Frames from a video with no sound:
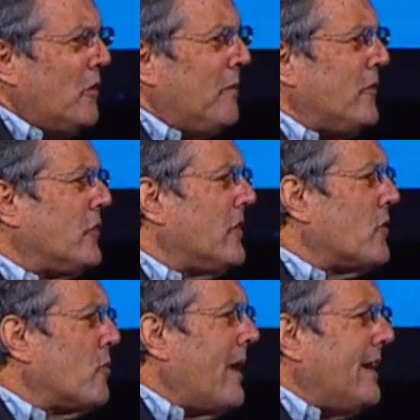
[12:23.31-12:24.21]
We've seen
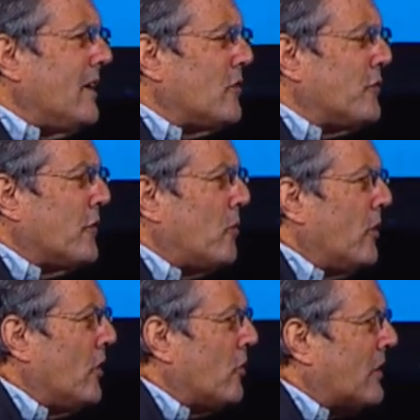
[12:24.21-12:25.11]
the ratings for the
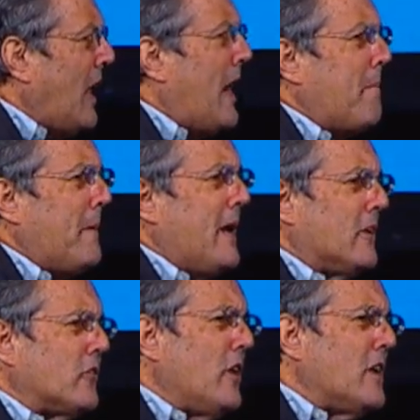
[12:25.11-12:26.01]
World Cup, and
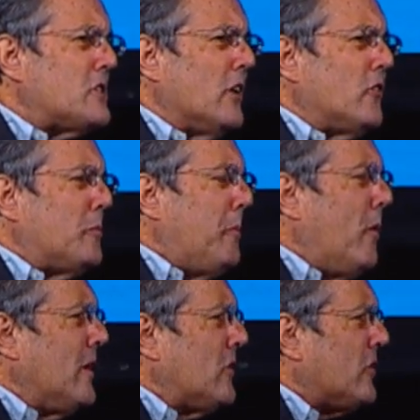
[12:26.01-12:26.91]
it's not just
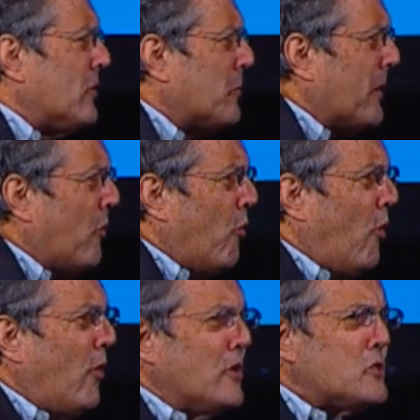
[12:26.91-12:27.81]
sports, it's been
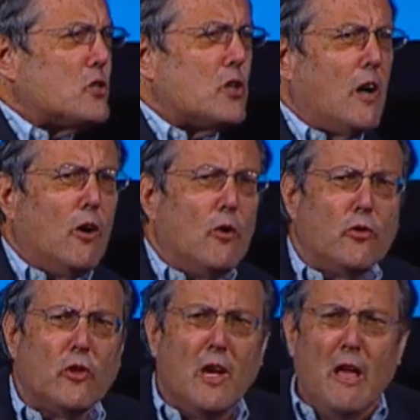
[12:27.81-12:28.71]
award shows.